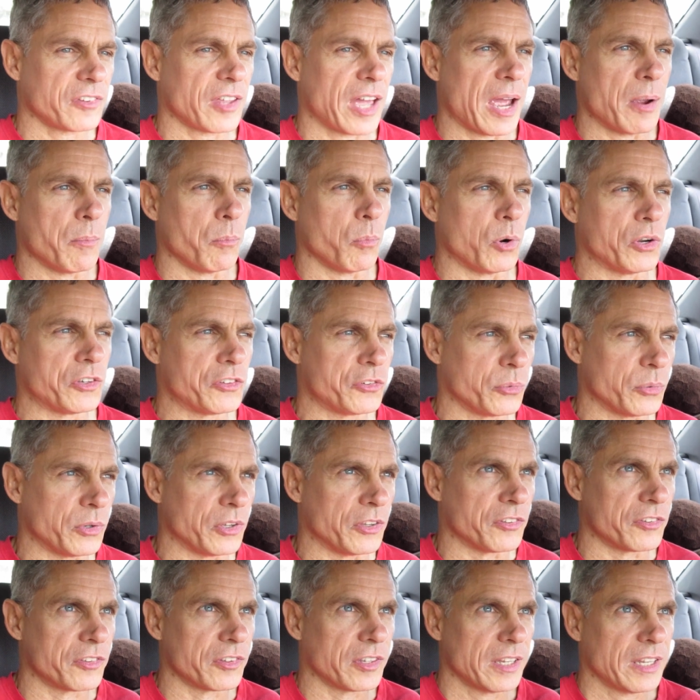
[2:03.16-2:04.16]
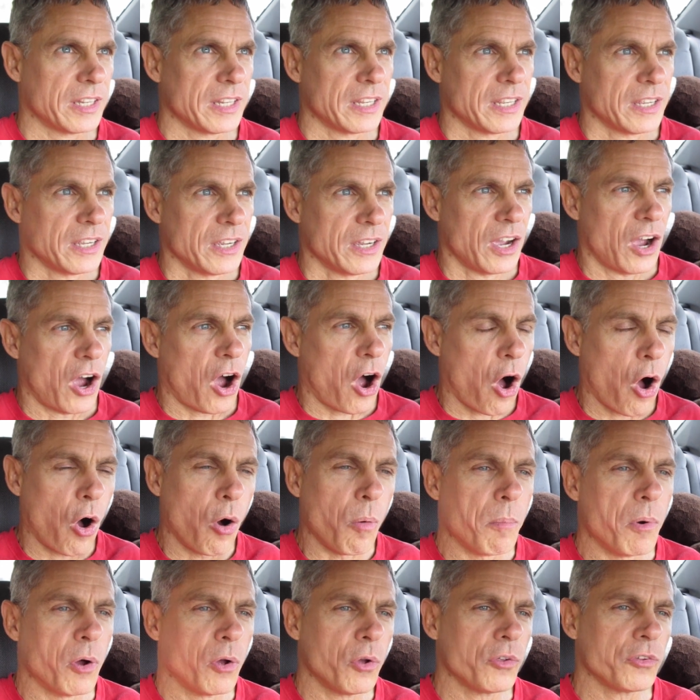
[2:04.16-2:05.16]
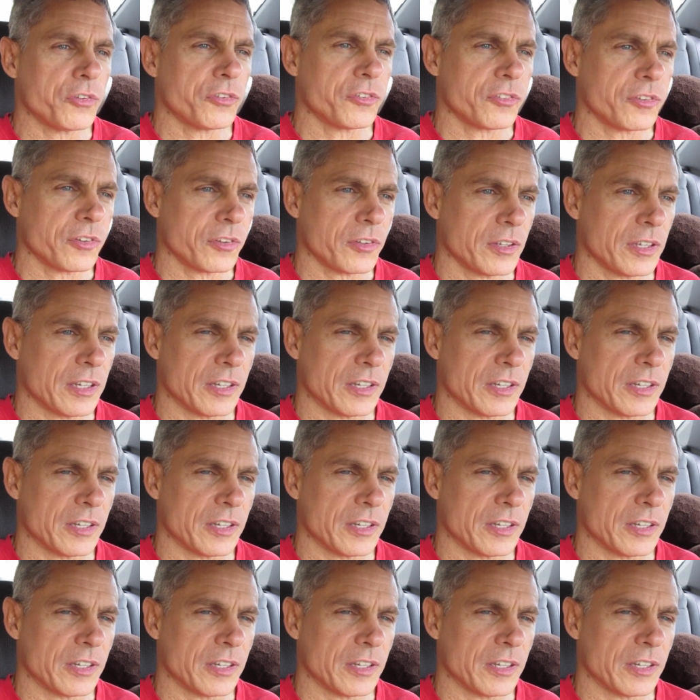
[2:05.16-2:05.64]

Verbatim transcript: time, which was almost